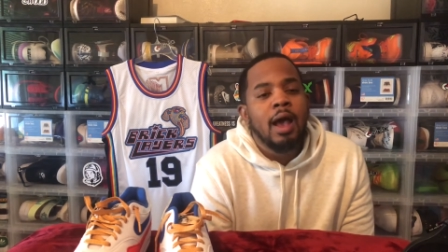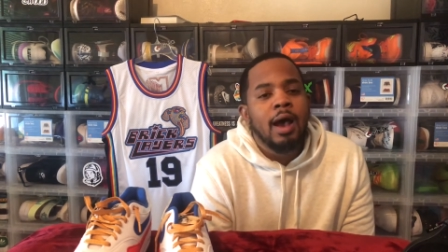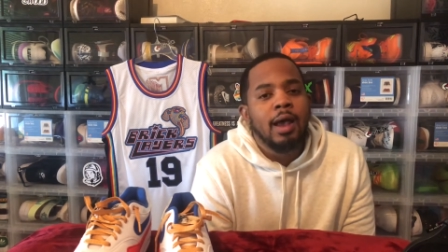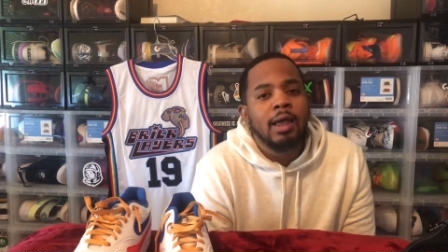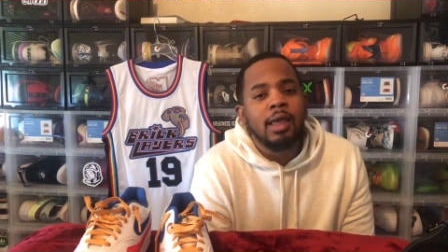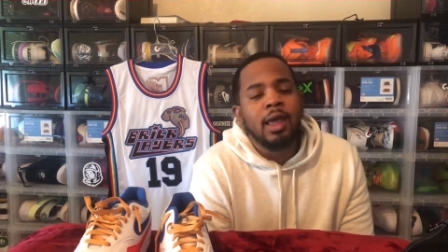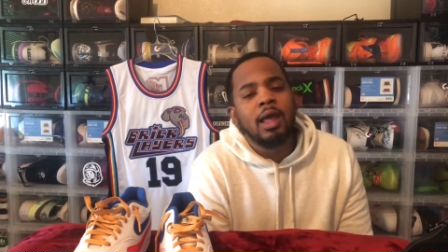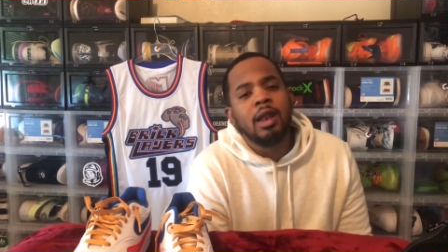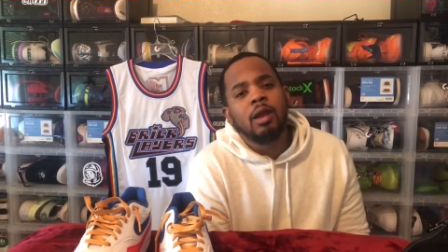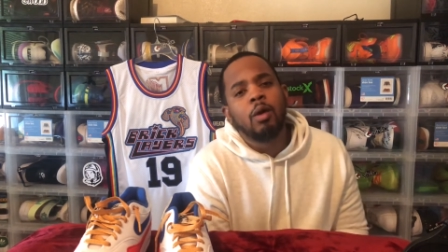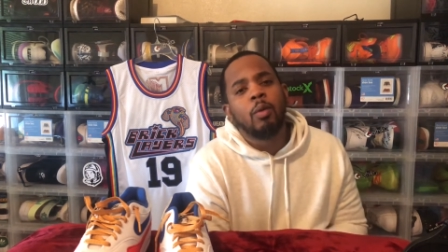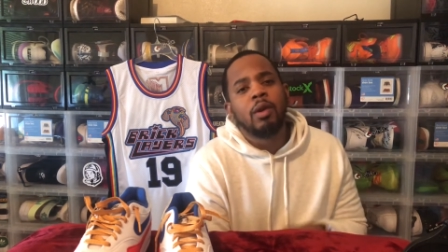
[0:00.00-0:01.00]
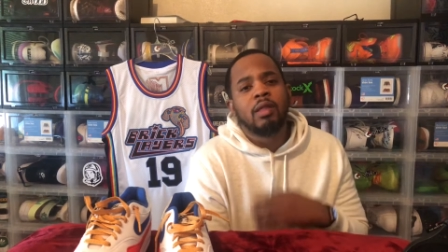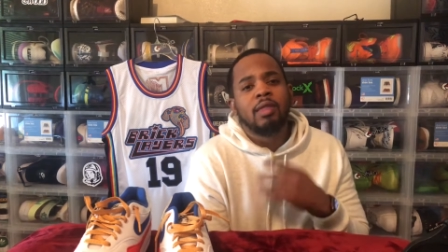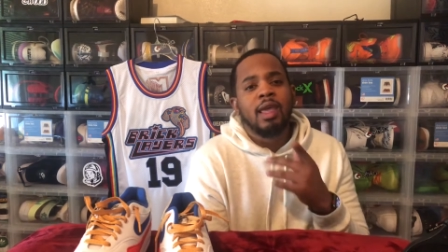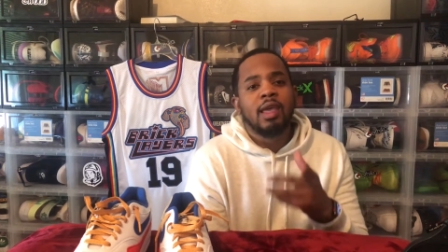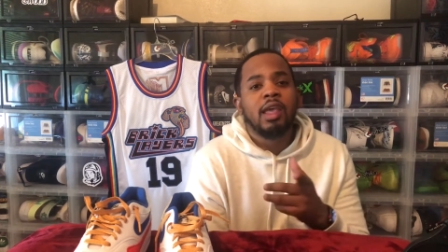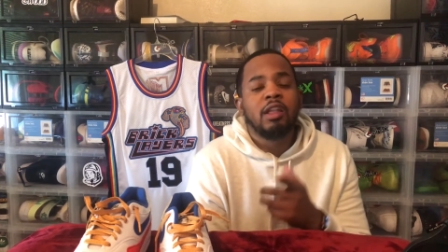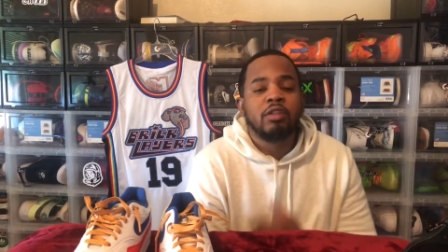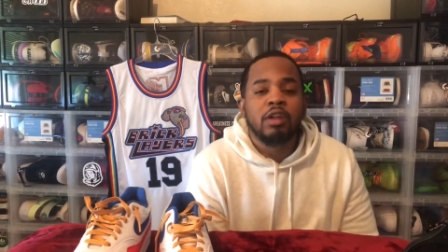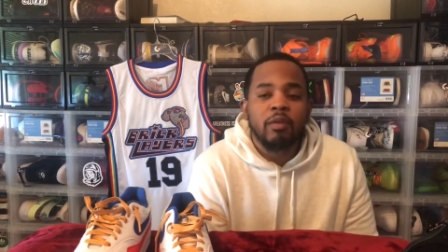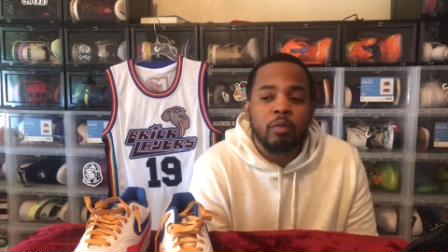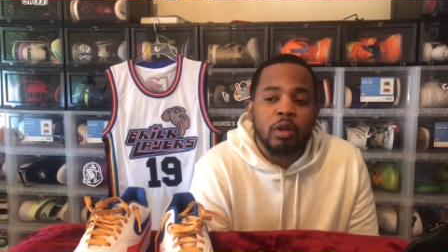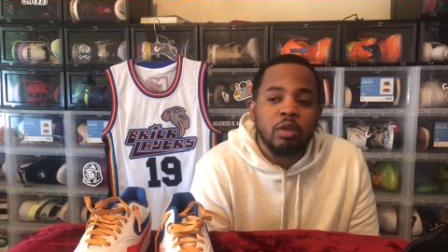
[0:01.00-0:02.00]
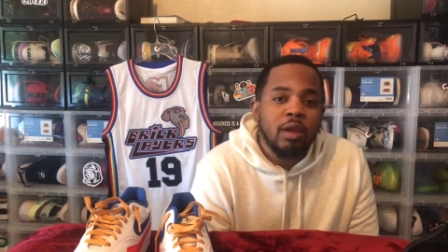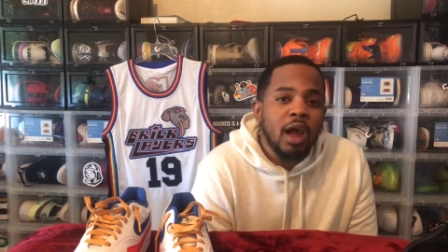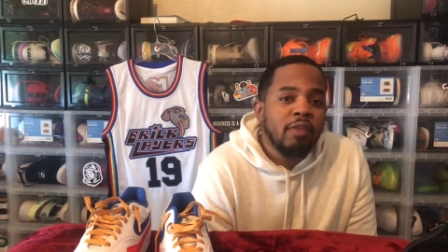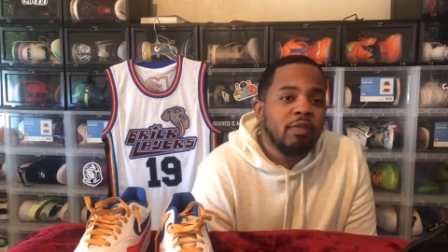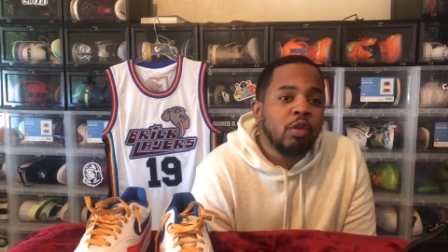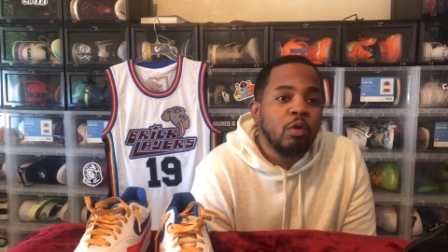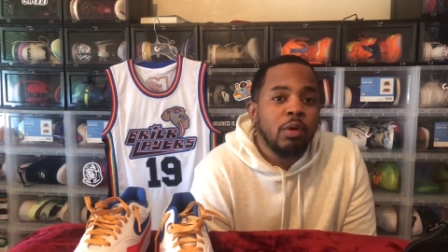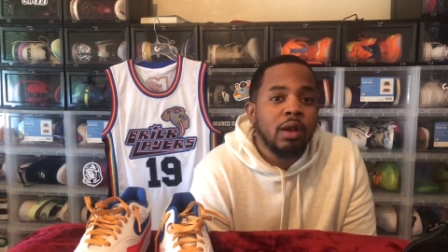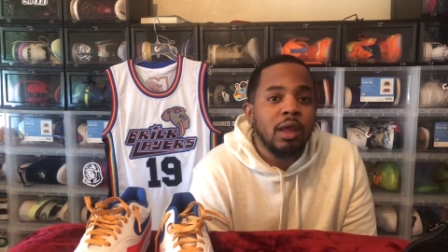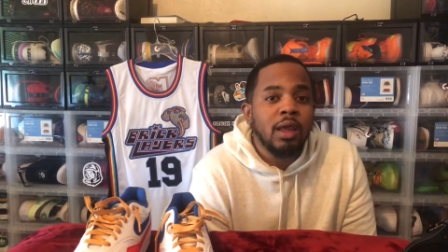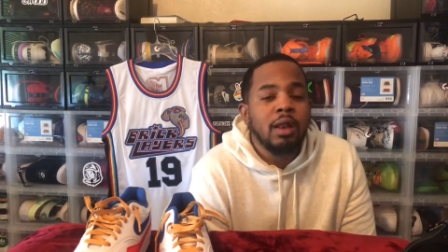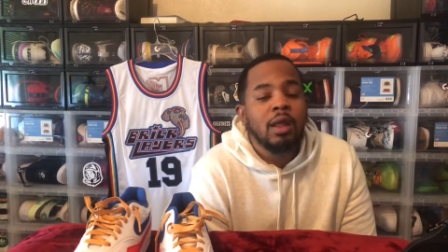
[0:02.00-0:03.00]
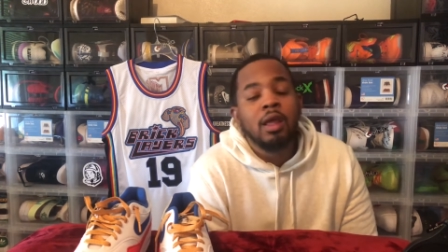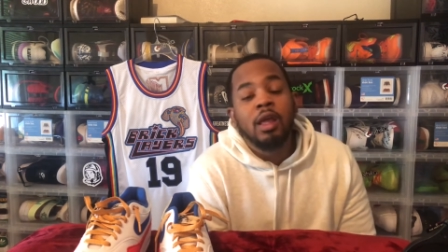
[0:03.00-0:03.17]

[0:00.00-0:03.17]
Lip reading: Again, I want to thank each and every one of you guys for tuning in.